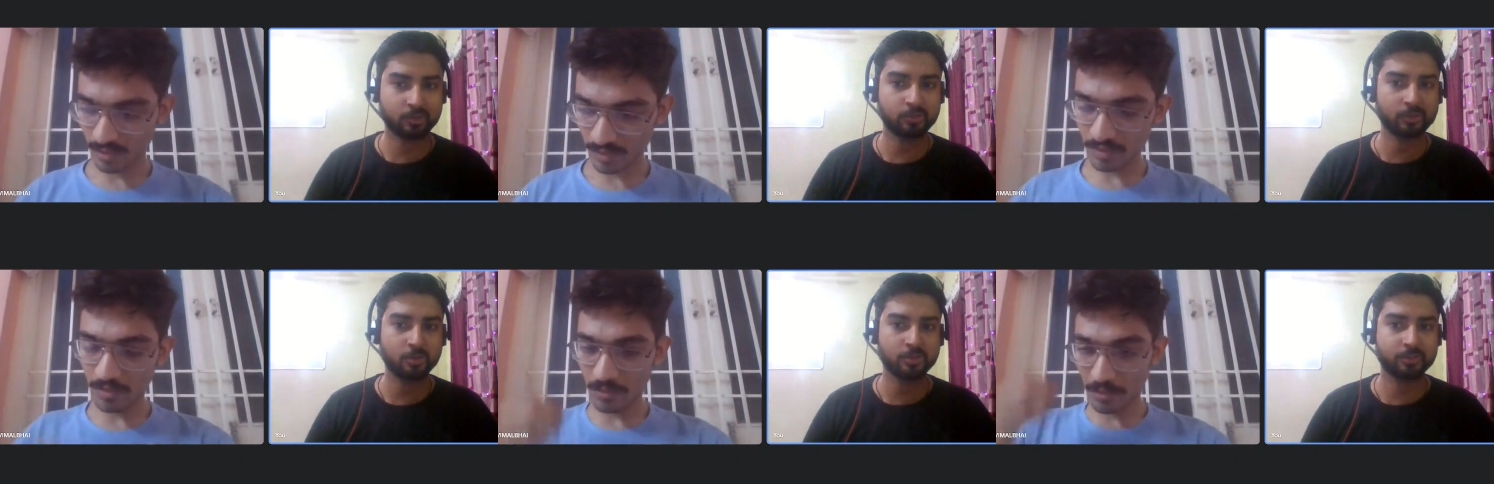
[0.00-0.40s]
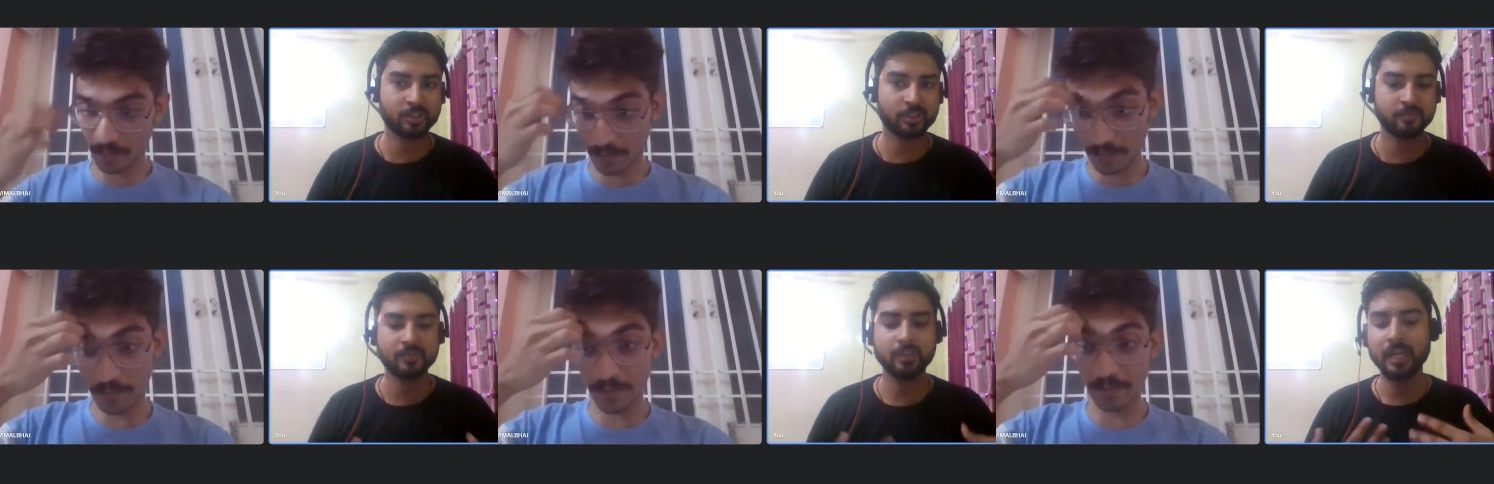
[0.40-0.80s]
Speaker 1: on CodeChef,
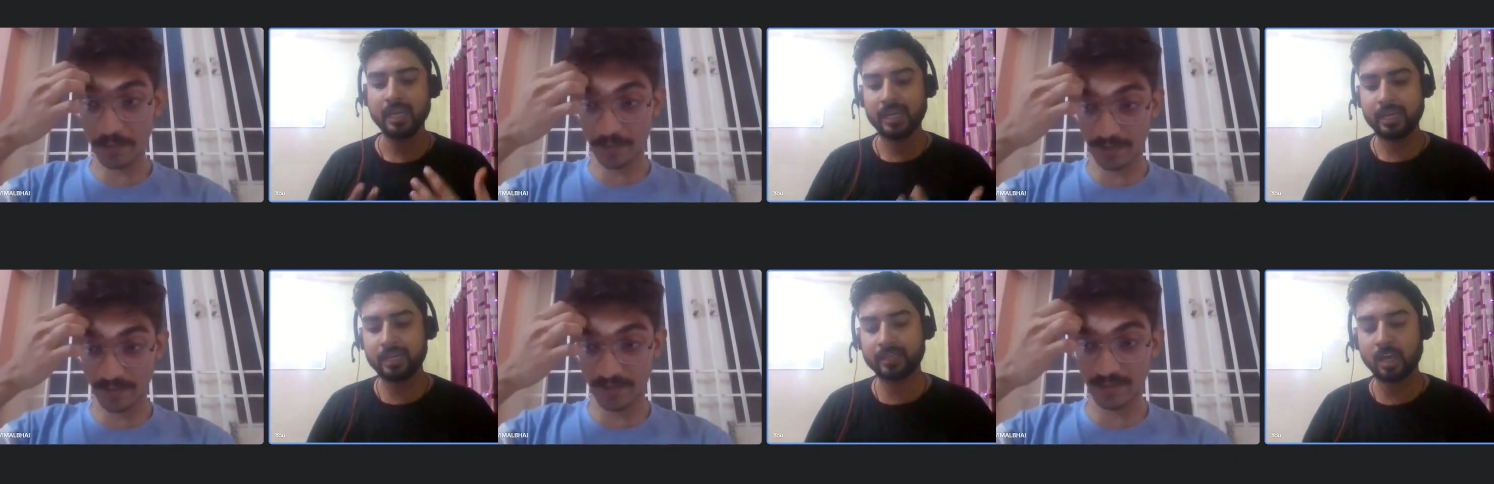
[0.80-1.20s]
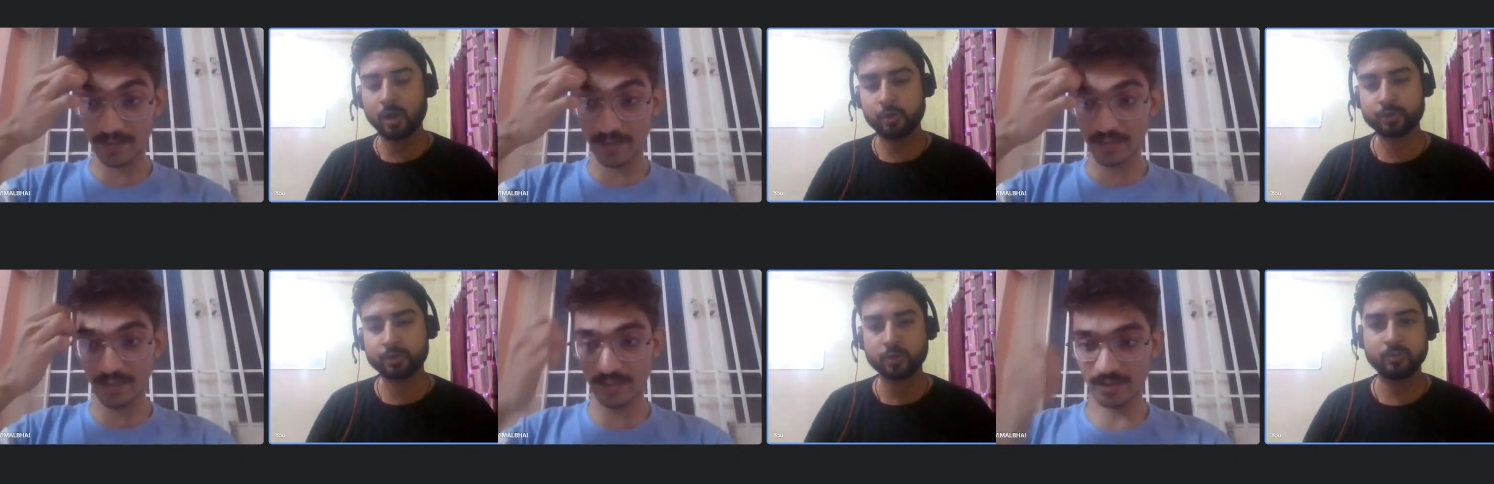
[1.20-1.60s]
and how
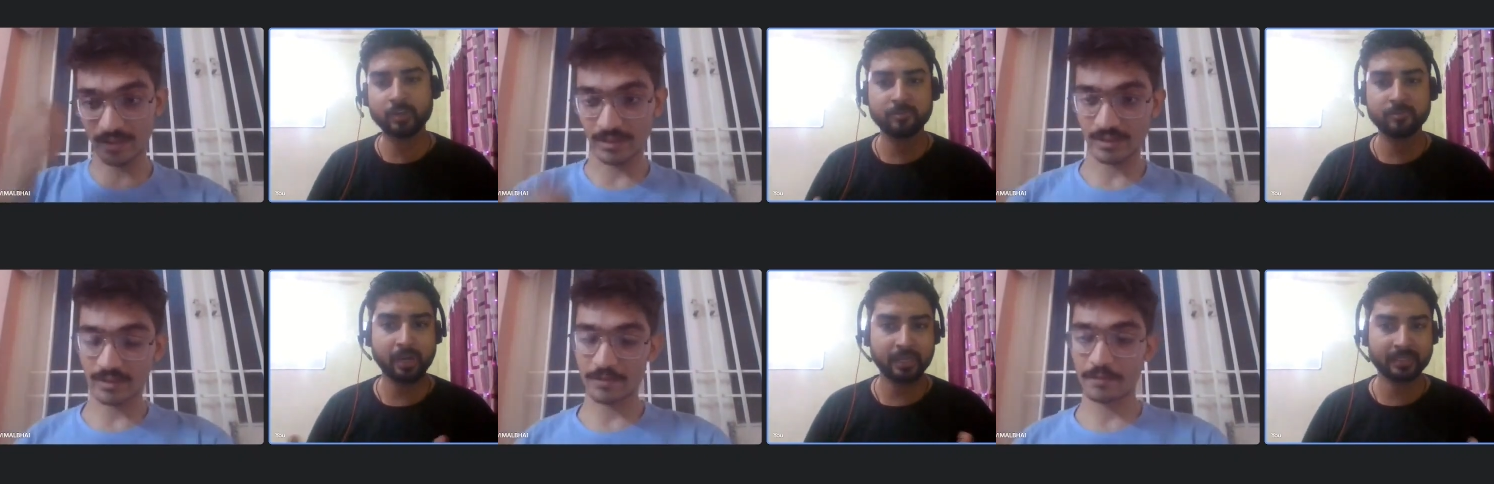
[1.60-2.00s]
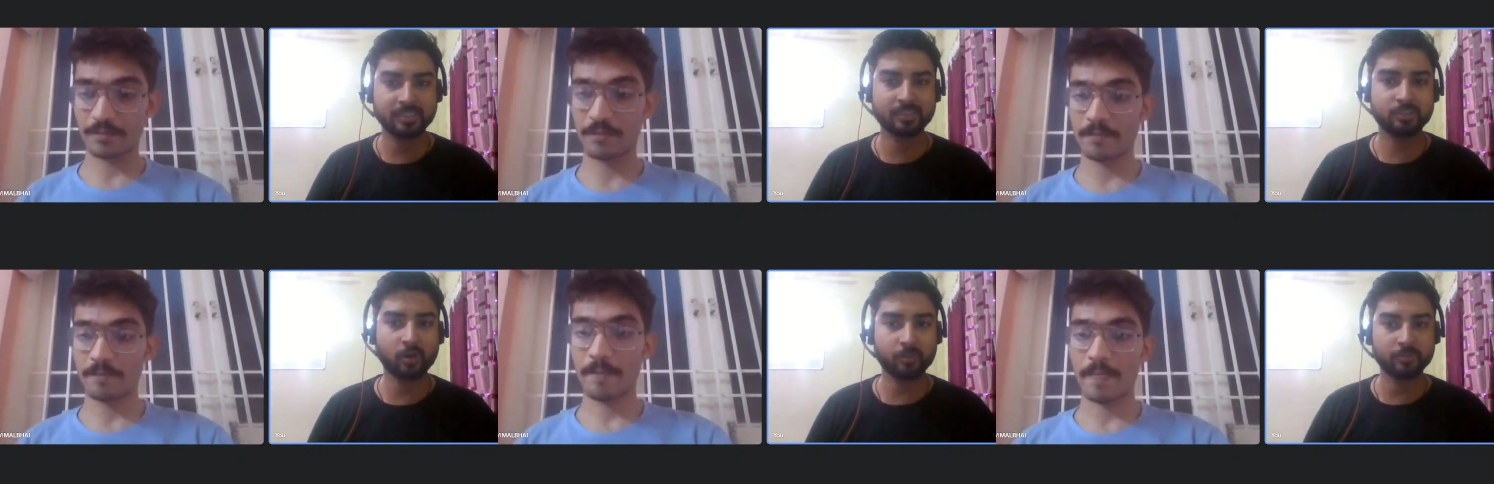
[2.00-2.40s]
should one practice
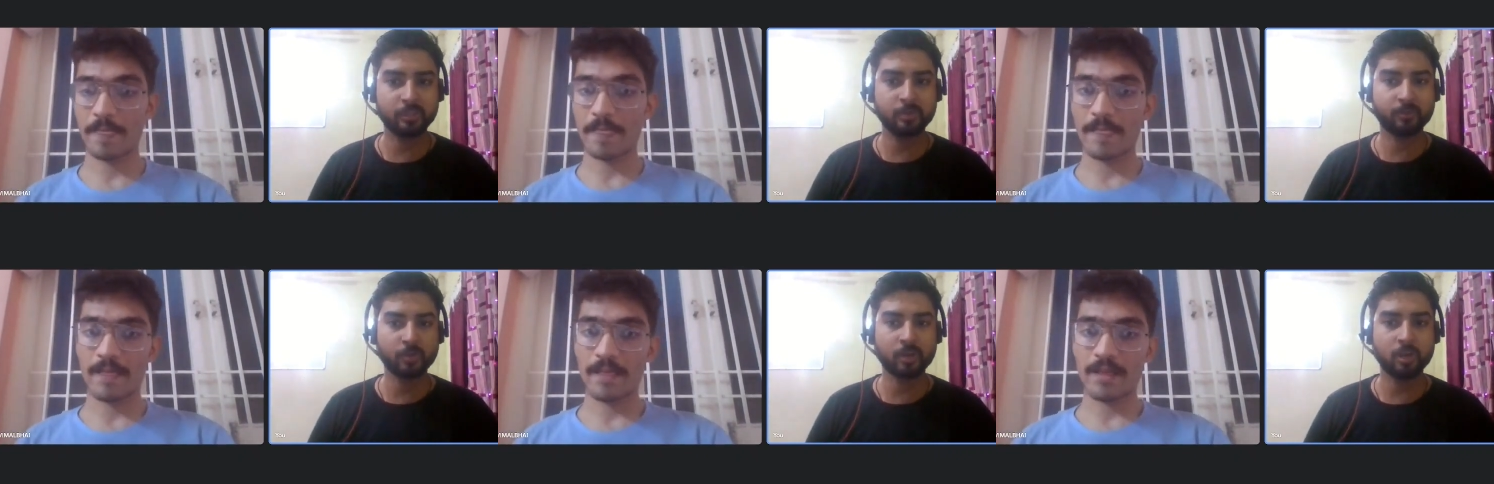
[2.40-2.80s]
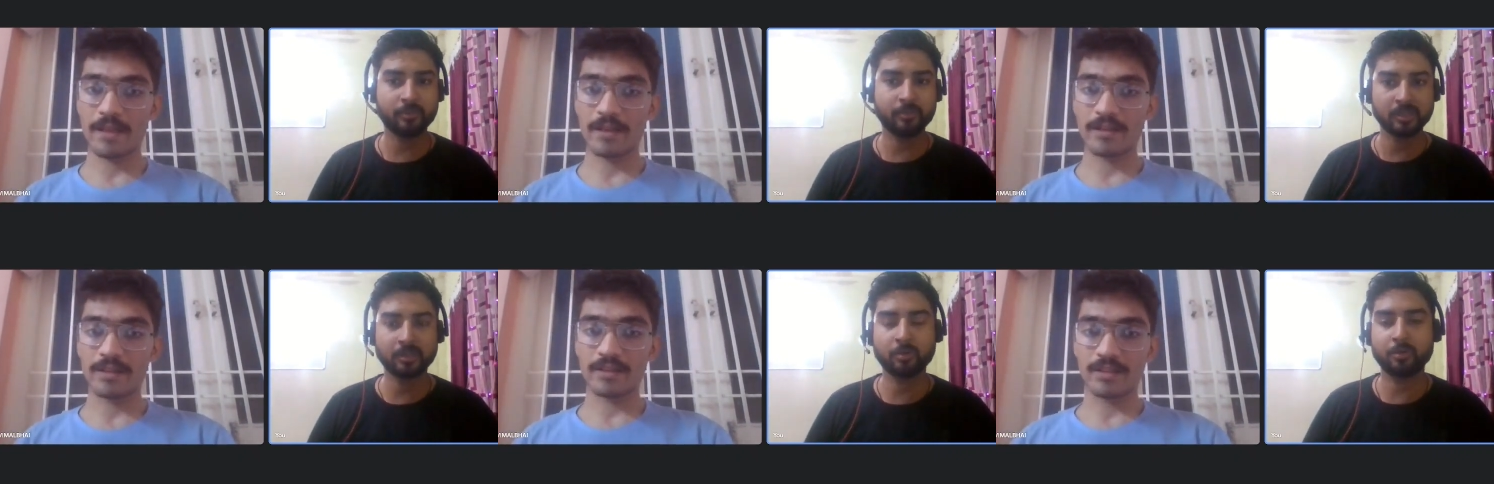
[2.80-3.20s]
competitive programming
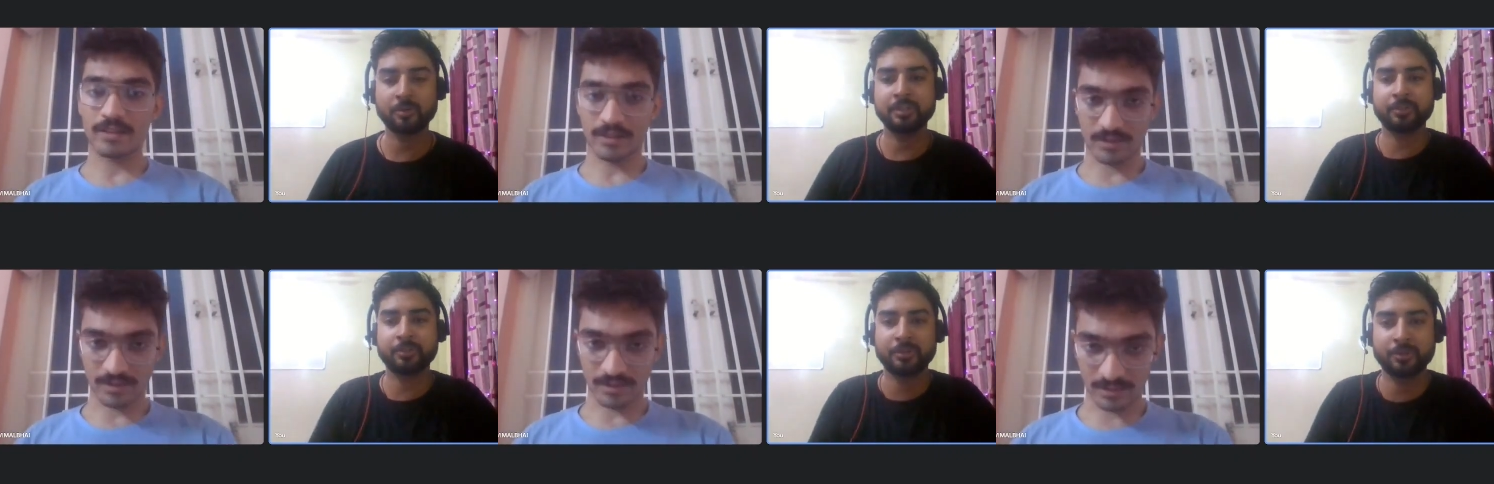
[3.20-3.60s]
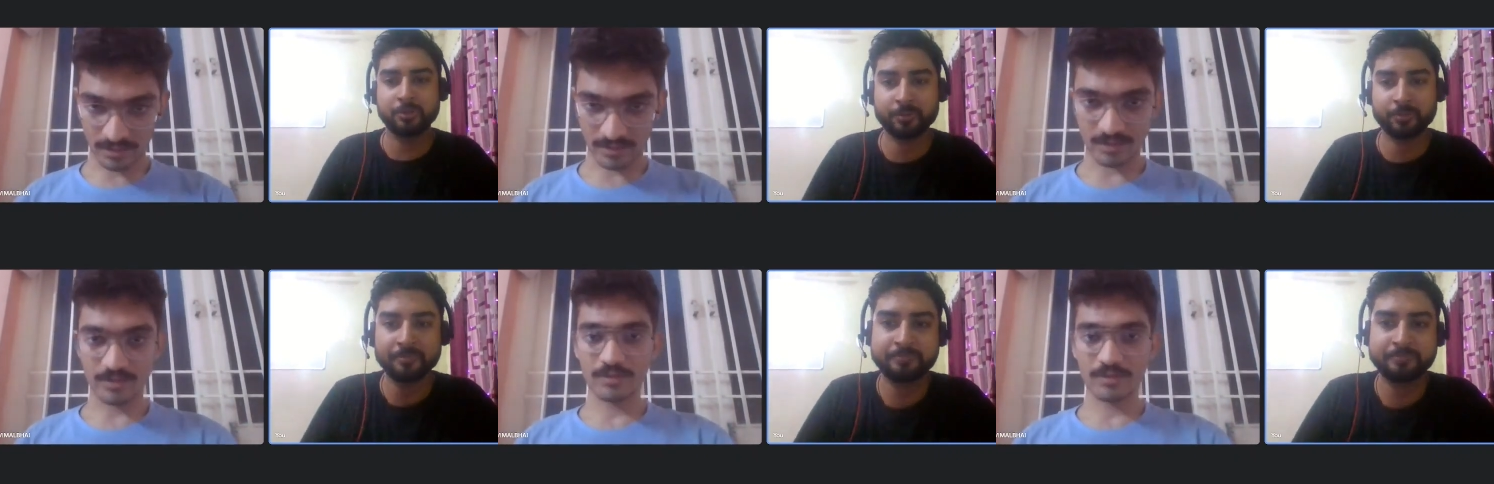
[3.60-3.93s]
according to you?